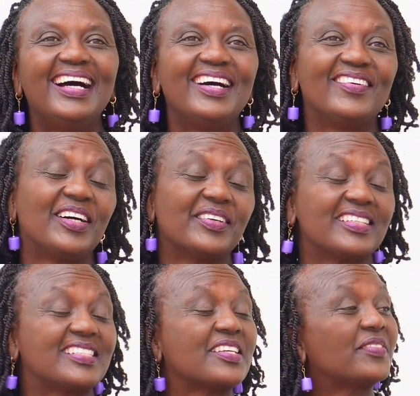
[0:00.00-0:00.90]
Wow,
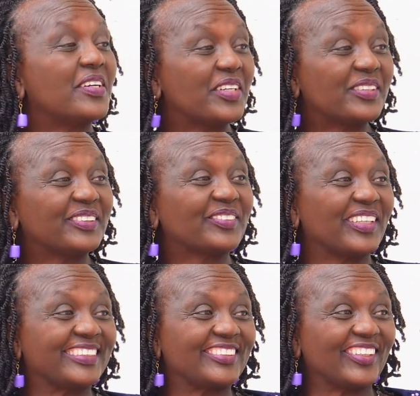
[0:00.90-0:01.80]
that's a very good
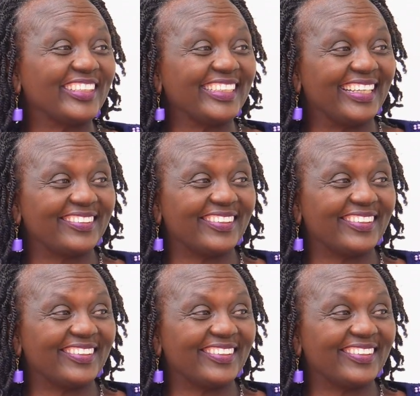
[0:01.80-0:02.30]
question and